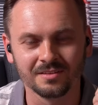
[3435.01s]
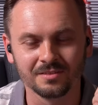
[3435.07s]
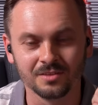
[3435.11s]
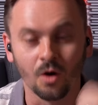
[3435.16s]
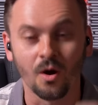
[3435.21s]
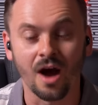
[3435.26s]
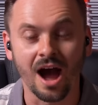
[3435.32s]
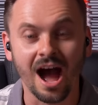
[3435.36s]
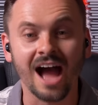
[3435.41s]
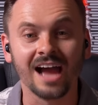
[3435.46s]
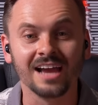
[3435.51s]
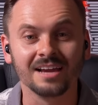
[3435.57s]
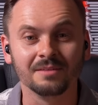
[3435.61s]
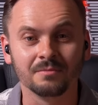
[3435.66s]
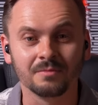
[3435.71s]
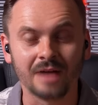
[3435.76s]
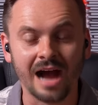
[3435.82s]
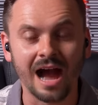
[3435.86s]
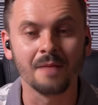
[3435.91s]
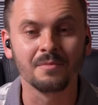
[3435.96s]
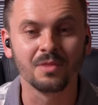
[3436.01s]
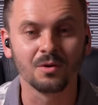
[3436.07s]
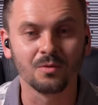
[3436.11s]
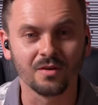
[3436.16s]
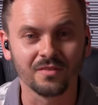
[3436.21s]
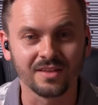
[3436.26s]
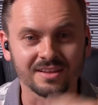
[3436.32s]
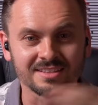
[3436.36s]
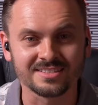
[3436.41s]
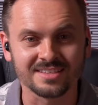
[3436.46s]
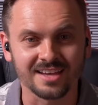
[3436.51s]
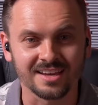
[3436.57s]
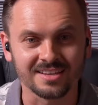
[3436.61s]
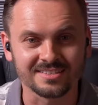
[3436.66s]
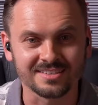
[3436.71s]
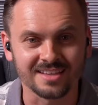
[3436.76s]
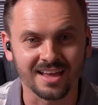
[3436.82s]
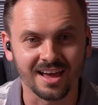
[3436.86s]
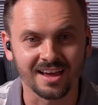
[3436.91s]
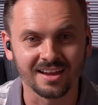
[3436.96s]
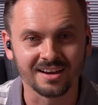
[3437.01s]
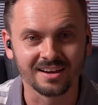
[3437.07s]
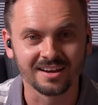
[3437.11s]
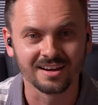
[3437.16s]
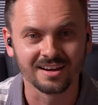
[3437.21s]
No, I I'm the one that says that.